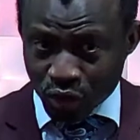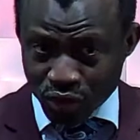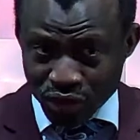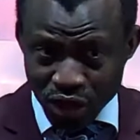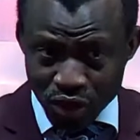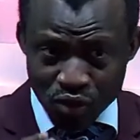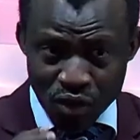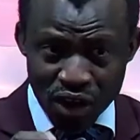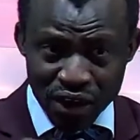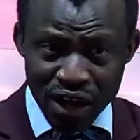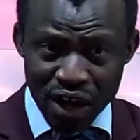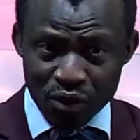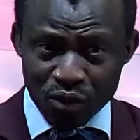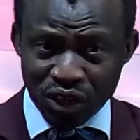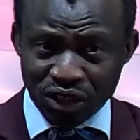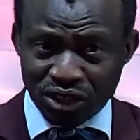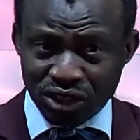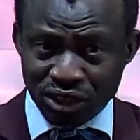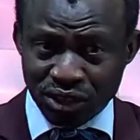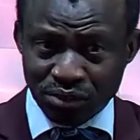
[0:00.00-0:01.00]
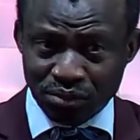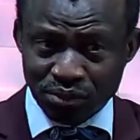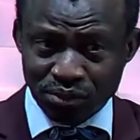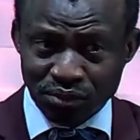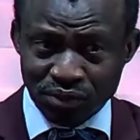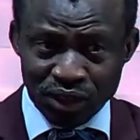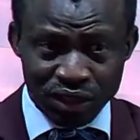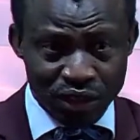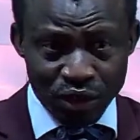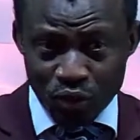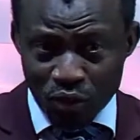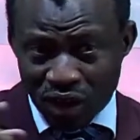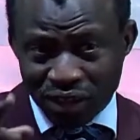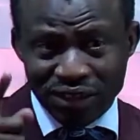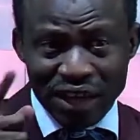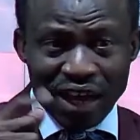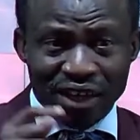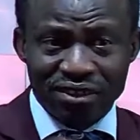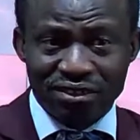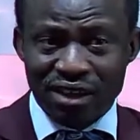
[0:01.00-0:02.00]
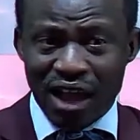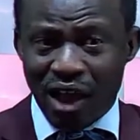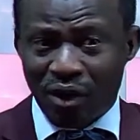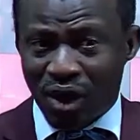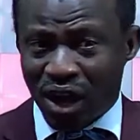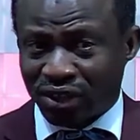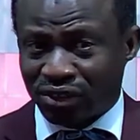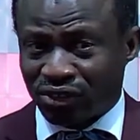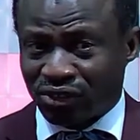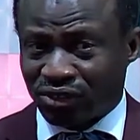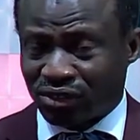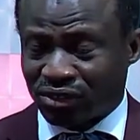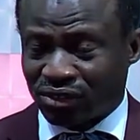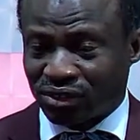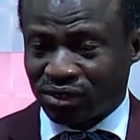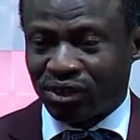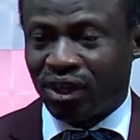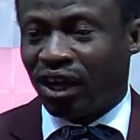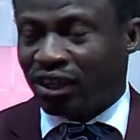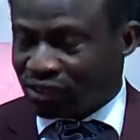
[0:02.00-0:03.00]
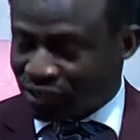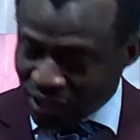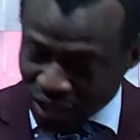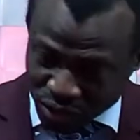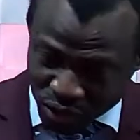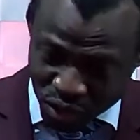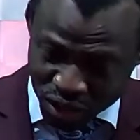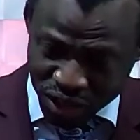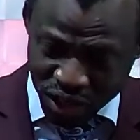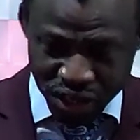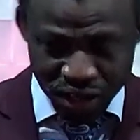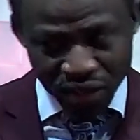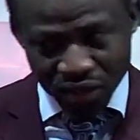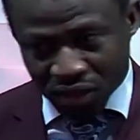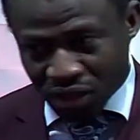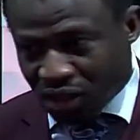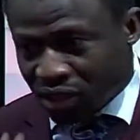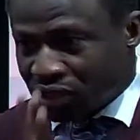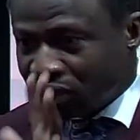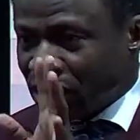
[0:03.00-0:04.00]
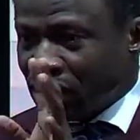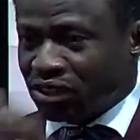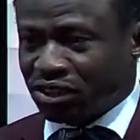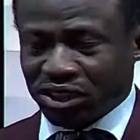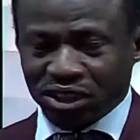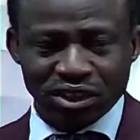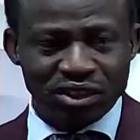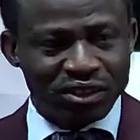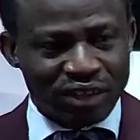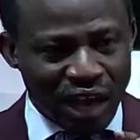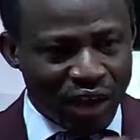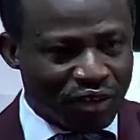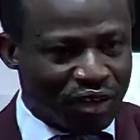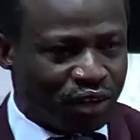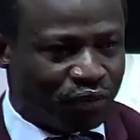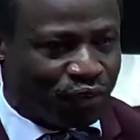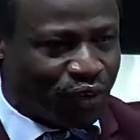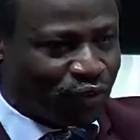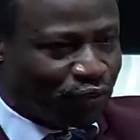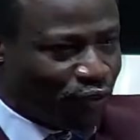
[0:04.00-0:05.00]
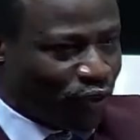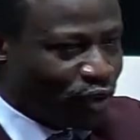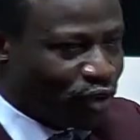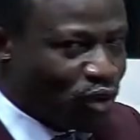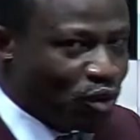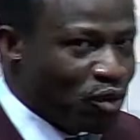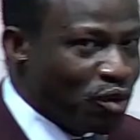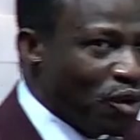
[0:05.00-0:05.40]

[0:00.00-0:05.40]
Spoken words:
they quarrel with him. The water is ours. And he said, okay, take it. I'll leave it for you.